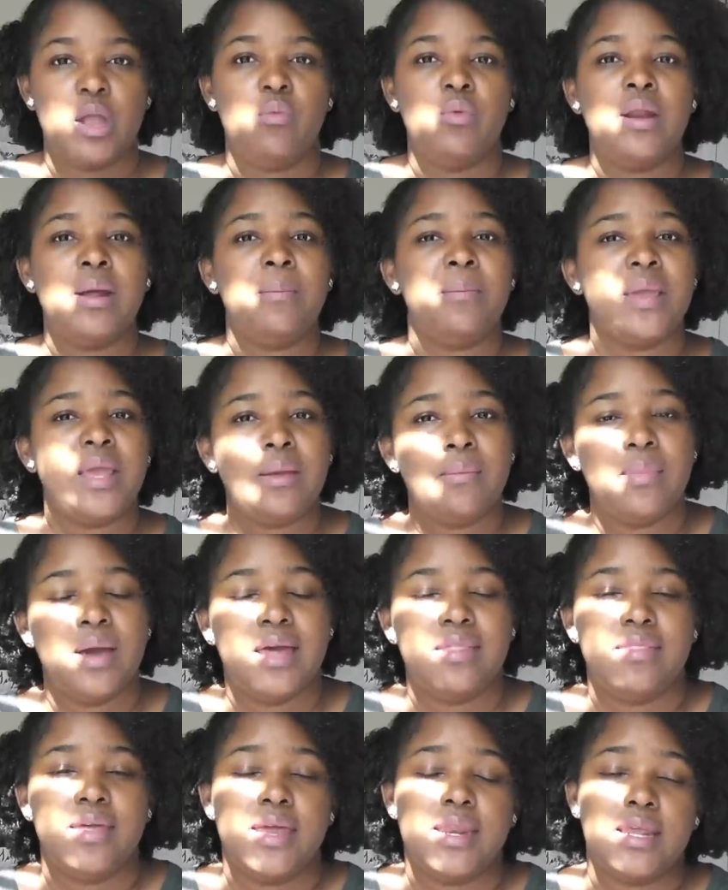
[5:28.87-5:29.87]
what I mean
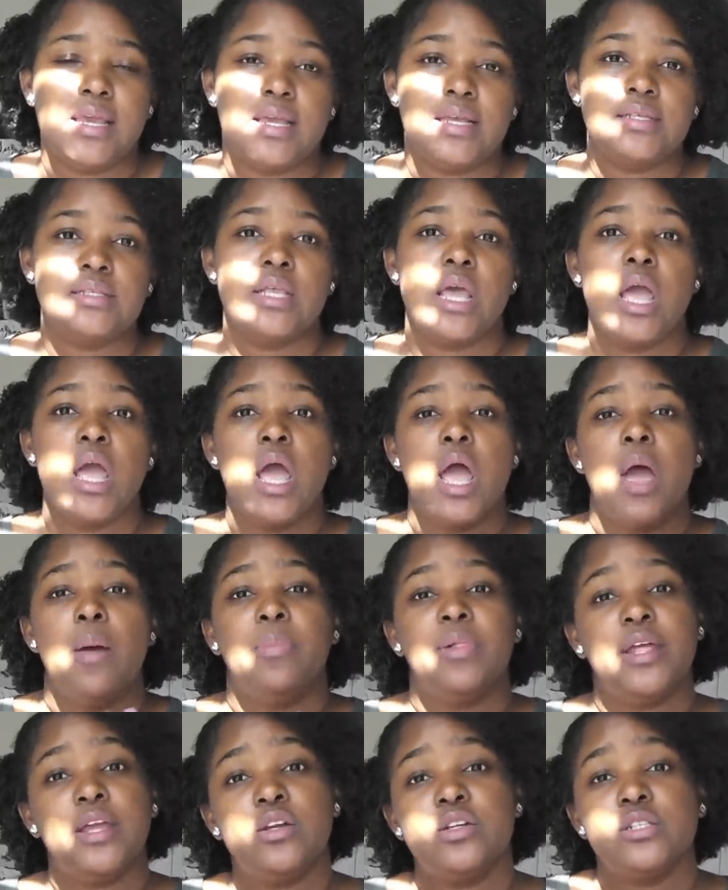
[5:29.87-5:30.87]
by that is
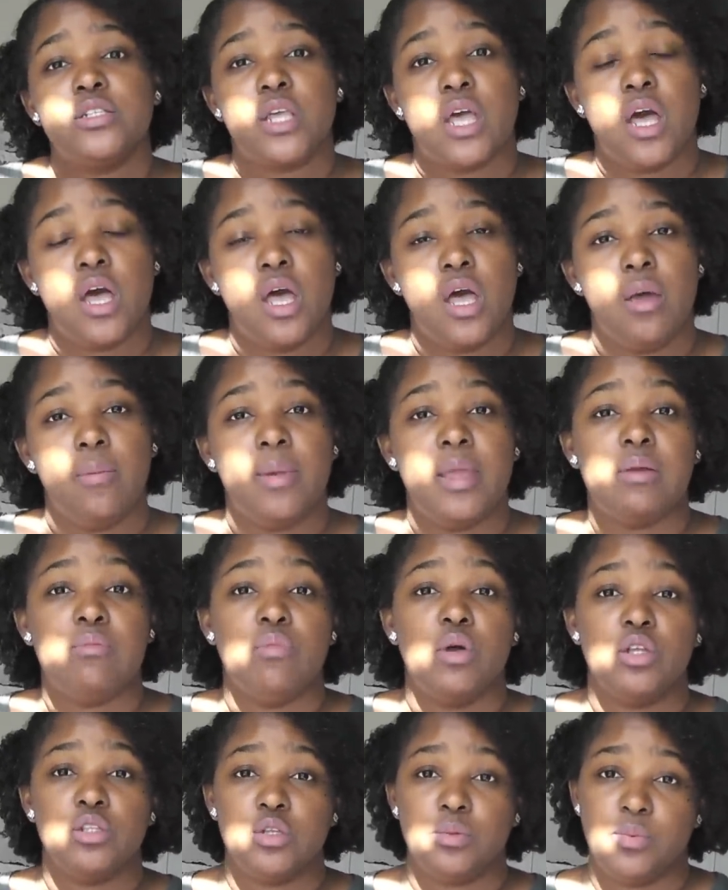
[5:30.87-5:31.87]
Planners come in
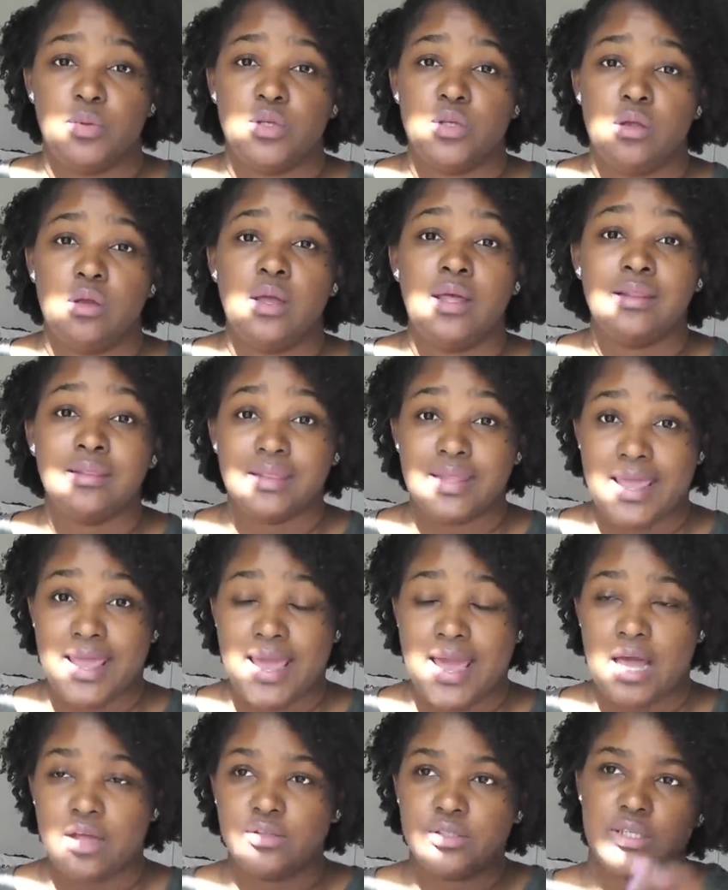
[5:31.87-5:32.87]
multiple
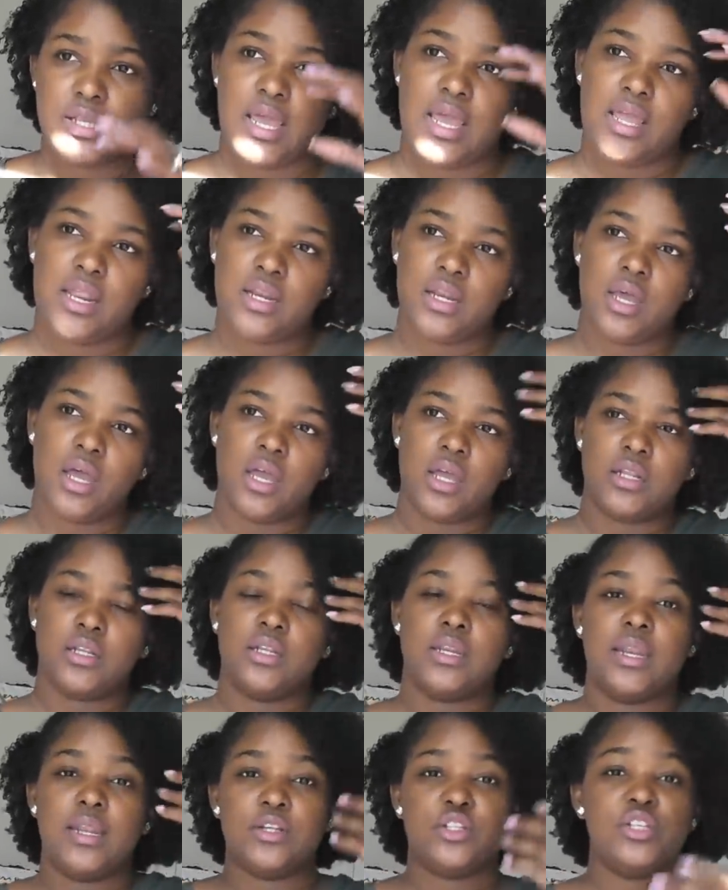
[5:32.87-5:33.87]
layouts
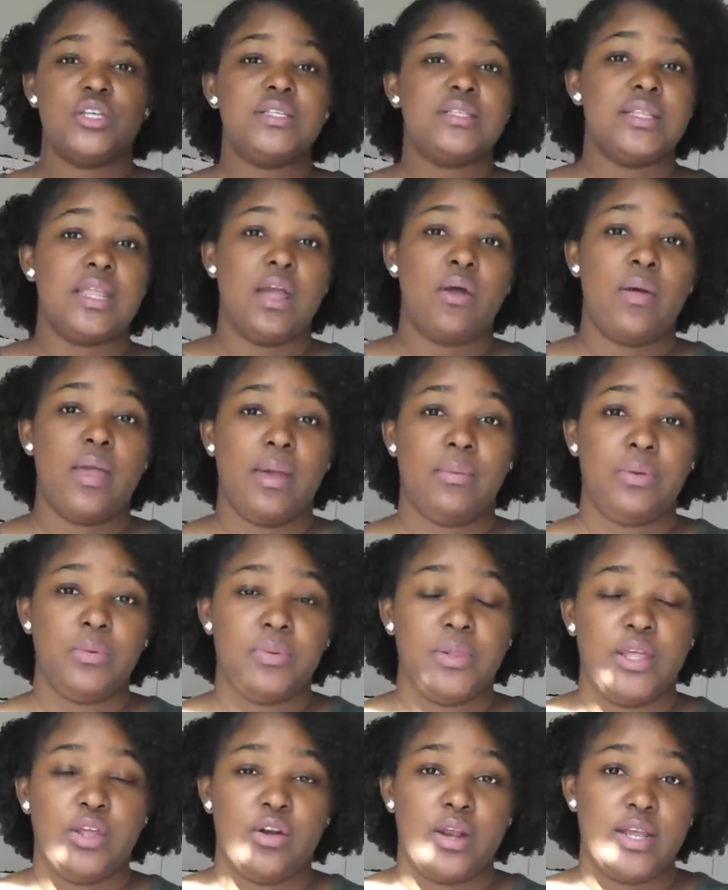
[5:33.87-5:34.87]
and just now Happy
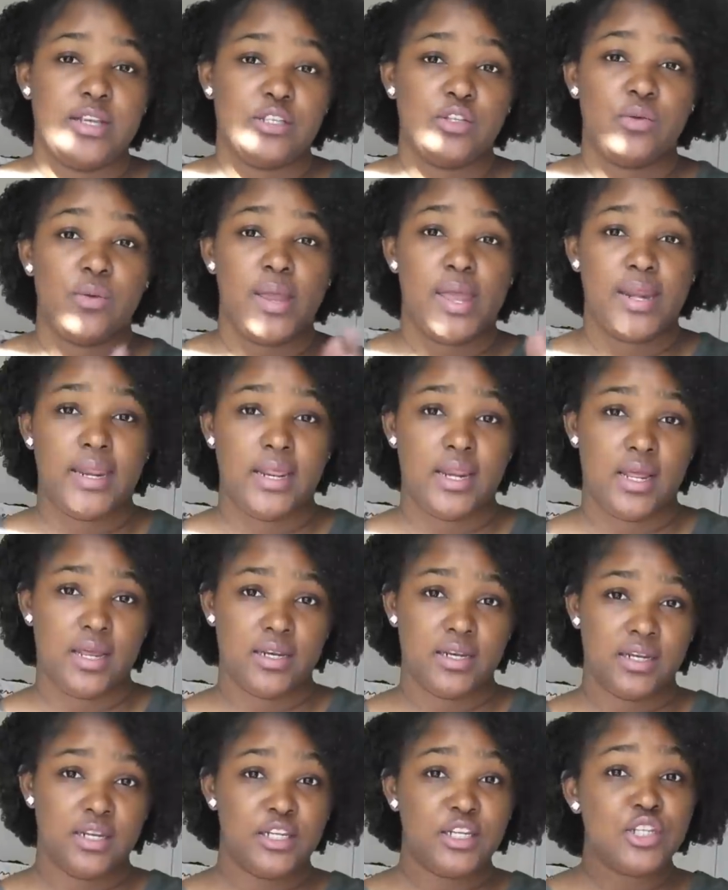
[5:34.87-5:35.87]
Planner has created
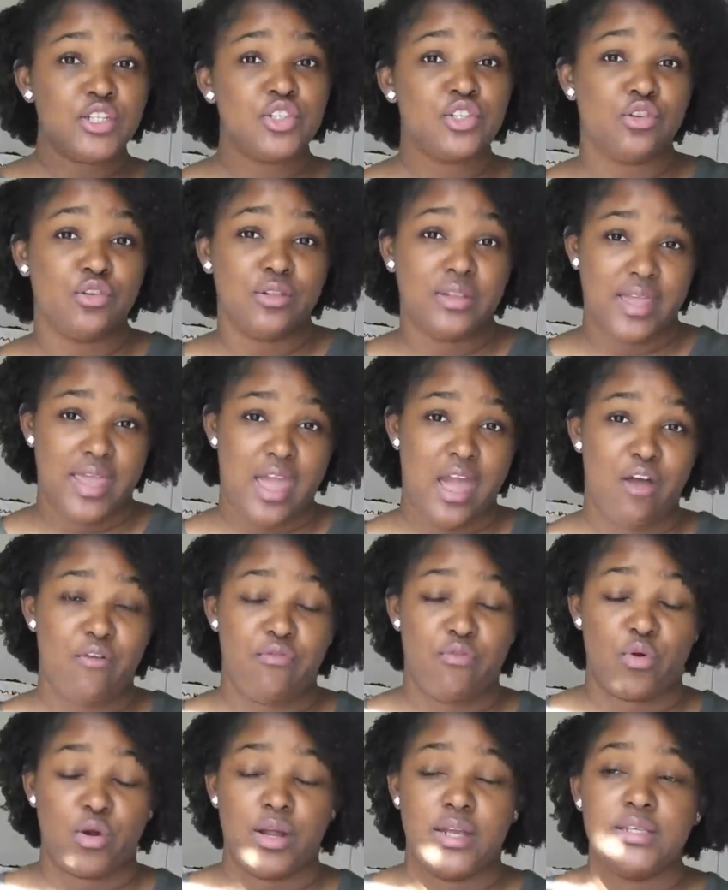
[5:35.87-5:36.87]
an additional layout
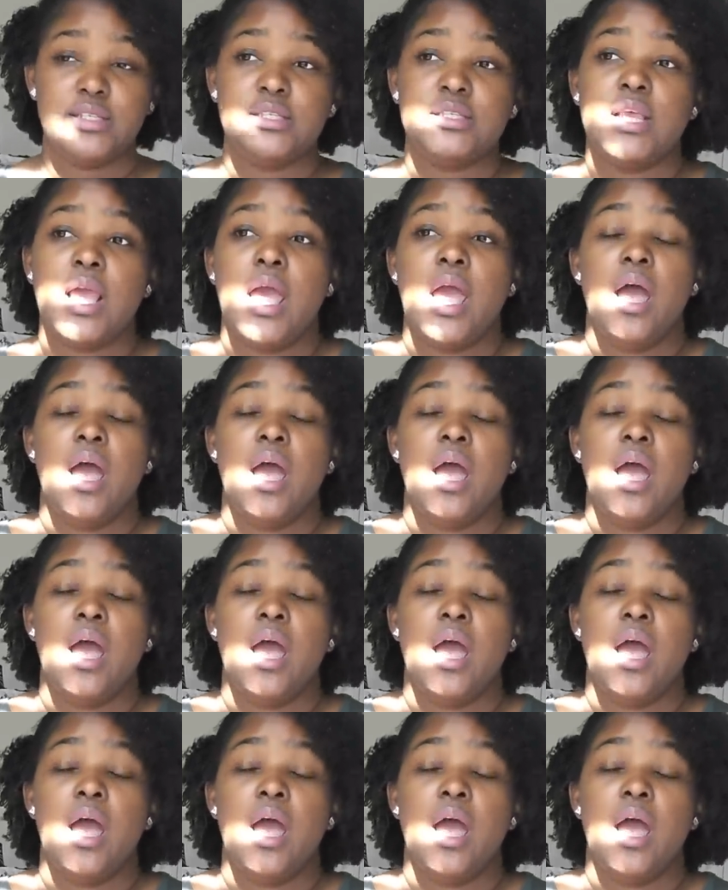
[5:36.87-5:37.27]
for us.